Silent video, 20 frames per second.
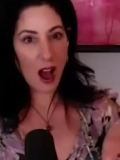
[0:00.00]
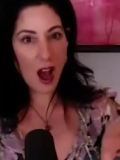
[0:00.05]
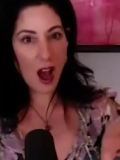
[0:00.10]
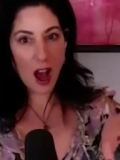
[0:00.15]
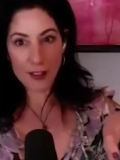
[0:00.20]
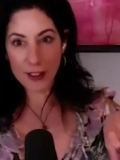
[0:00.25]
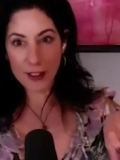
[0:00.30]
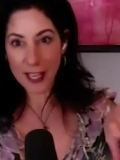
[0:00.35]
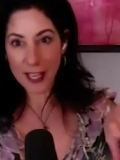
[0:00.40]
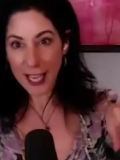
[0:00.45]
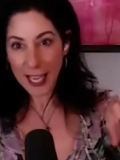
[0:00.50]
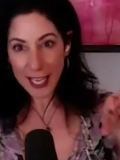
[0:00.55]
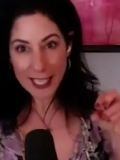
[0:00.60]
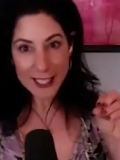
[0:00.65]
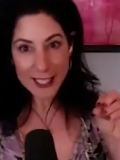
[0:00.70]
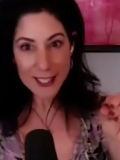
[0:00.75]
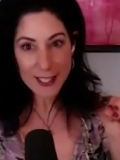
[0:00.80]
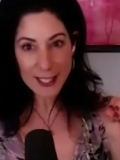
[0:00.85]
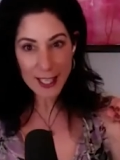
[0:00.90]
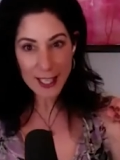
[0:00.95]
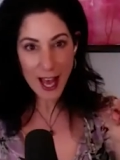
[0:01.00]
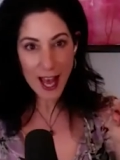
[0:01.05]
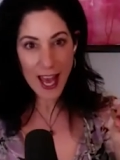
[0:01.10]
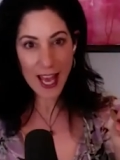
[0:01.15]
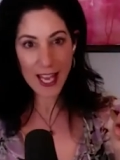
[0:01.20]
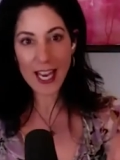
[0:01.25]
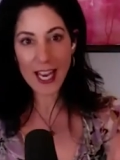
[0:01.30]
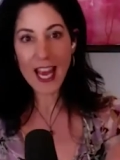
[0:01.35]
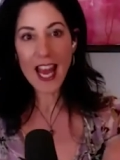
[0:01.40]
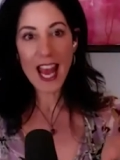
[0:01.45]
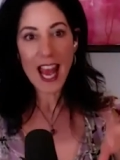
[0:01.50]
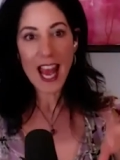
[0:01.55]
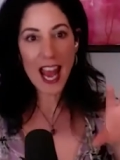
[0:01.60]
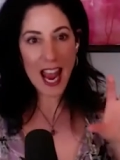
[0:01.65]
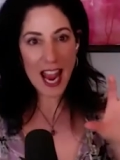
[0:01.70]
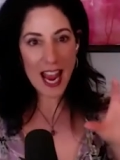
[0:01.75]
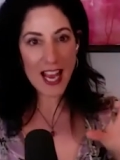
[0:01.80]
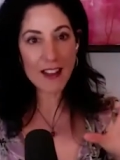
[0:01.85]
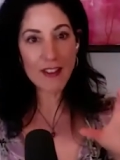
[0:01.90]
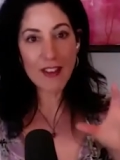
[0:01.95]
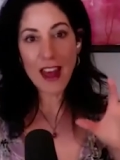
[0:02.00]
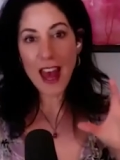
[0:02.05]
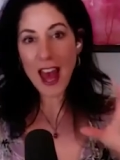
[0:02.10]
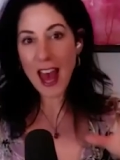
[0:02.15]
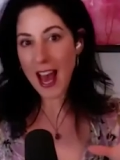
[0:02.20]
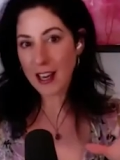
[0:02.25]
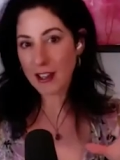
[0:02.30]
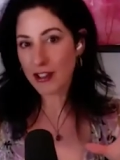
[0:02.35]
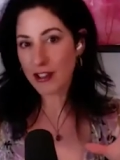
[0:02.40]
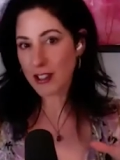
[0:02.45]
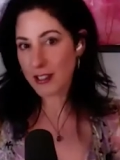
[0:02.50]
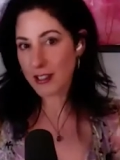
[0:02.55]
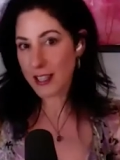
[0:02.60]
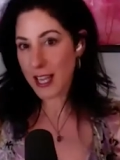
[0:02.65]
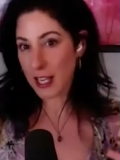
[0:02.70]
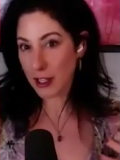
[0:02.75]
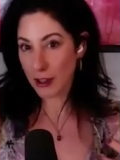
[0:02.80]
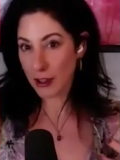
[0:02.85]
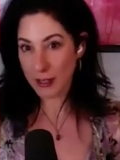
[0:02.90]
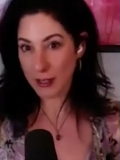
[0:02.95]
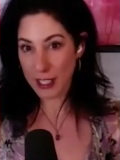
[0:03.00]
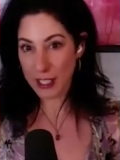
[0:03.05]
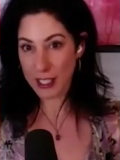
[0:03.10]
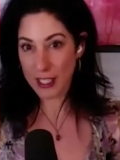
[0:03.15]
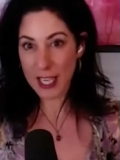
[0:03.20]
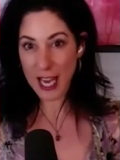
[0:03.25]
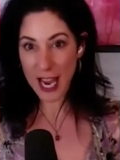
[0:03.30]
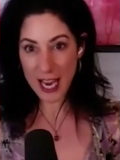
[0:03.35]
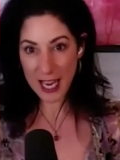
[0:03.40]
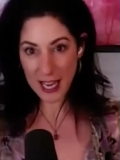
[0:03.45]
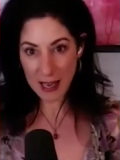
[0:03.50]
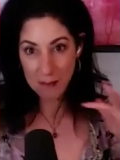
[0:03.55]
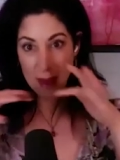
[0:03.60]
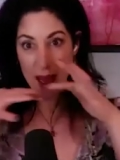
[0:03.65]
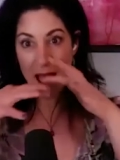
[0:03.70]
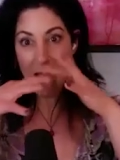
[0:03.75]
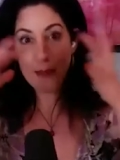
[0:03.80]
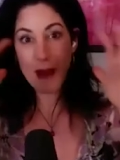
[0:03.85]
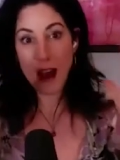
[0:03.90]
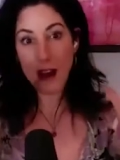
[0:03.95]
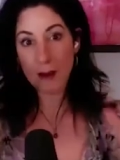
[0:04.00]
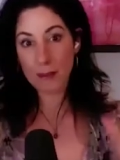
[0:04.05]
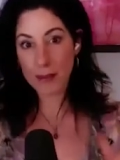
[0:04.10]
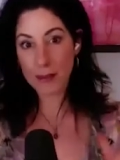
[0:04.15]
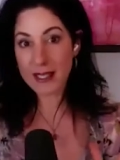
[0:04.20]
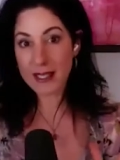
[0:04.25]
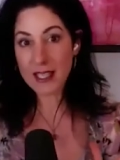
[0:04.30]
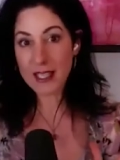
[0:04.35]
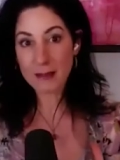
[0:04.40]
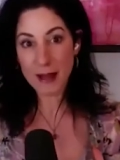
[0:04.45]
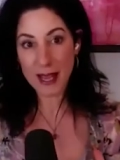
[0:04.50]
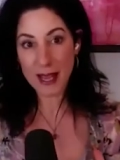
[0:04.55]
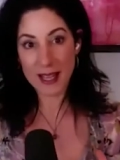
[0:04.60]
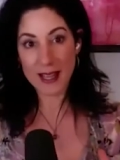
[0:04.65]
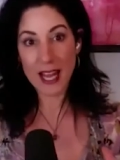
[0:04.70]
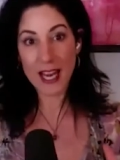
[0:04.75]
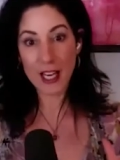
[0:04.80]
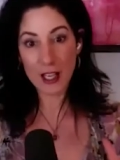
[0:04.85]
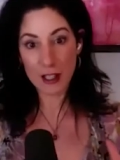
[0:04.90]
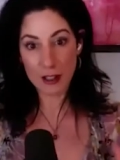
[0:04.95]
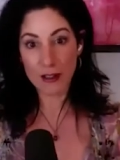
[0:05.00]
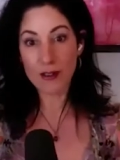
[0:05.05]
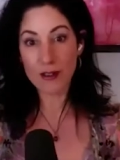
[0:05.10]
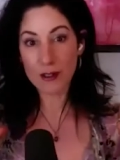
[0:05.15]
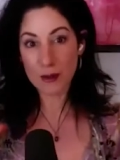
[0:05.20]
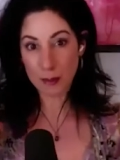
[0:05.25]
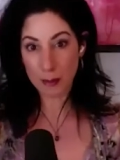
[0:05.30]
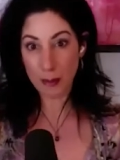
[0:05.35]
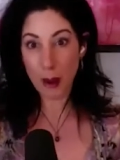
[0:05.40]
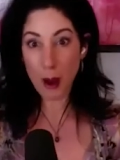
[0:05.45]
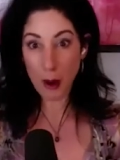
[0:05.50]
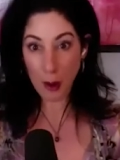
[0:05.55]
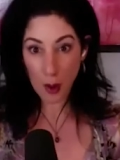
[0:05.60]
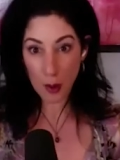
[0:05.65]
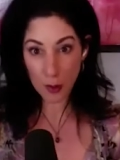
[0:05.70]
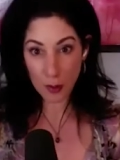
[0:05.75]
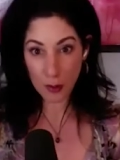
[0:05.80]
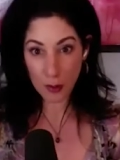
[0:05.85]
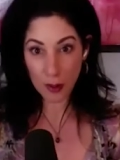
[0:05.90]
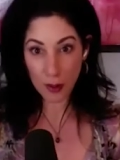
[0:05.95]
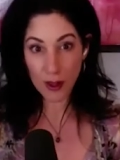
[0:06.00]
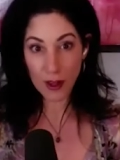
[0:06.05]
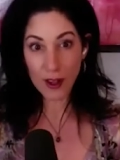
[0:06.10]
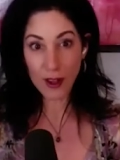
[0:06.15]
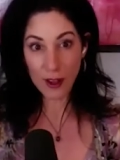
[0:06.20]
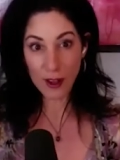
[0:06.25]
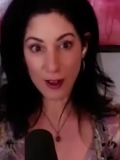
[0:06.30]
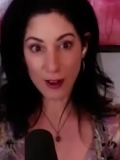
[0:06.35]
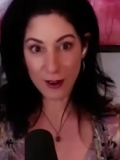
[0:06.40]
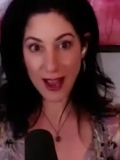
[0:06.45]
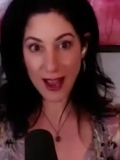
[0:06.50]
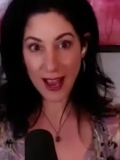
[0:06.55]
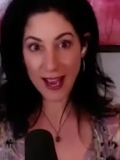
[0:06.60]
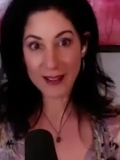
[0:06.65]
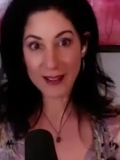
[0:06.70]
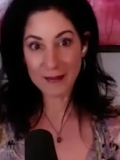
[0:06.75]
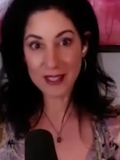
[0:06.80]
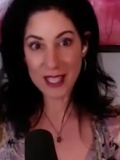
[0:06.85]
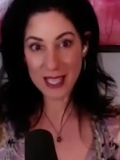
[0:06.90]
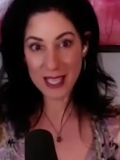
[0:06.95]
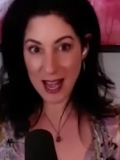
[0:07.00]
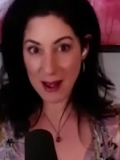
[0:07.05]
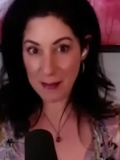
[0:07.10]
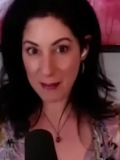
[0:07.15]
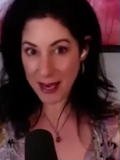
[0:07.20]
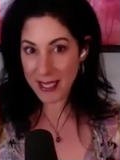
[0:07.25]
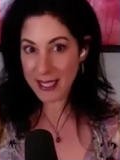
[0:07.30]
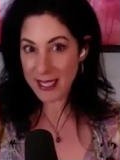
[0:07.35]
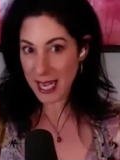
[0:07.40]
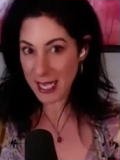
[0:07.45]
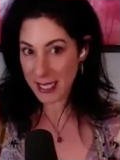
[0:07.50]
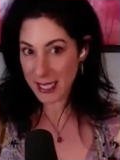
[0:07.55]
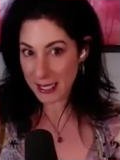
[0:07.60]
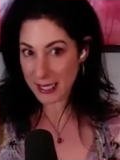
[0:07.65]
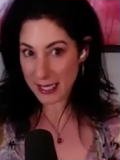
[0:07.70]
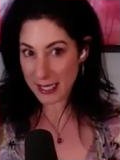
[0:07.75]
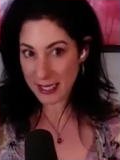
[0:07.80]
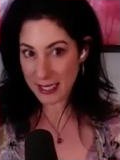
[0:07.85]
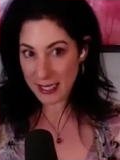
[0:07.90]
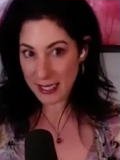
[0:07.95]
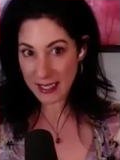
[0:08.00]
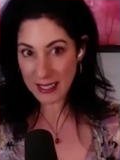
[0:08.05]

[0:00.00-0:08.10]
on the inside and the actions that you need to take, and map out a business plan that includes both. Okay? Does that make sense?